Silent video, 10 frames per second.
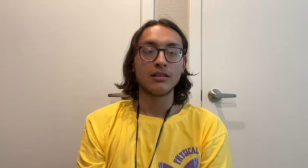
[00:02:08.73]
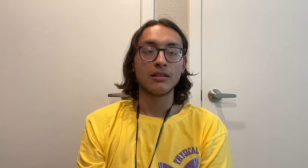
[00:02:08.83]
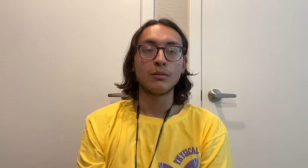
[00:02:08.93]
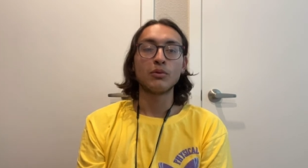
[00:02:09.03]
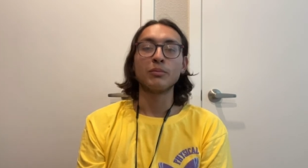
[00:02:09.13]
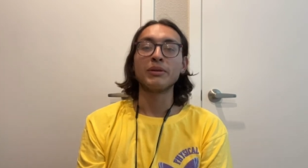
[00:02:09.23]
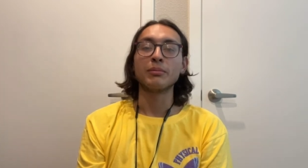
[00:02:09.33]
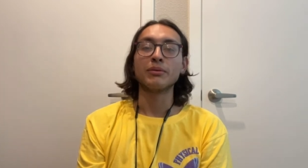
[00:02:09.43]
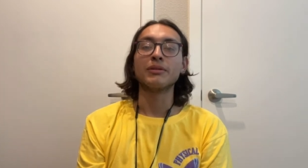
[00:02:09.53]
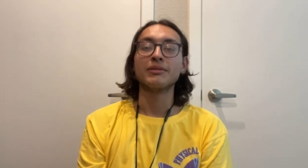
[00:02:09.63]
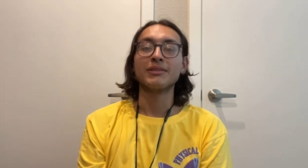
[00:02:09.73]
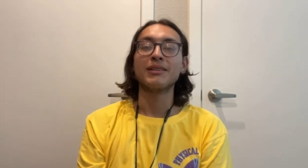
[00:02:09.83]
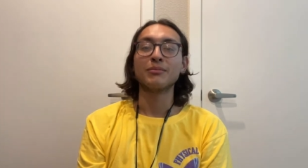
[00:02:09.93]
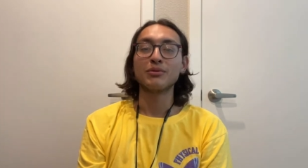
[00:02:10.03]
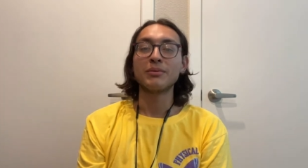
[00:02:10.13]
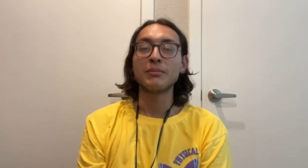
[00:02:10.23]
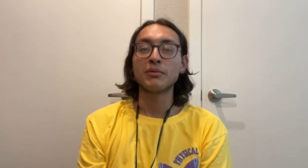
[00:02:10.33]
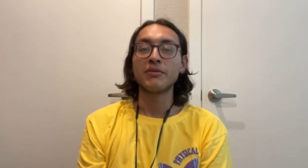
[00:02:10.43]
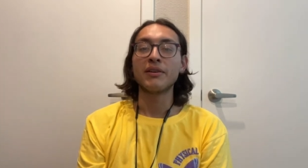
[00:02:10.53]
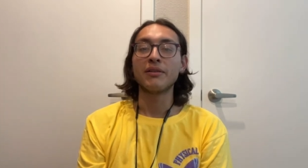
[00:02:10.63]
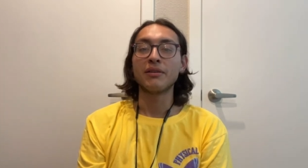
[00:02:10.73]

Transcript: humble people, humble people that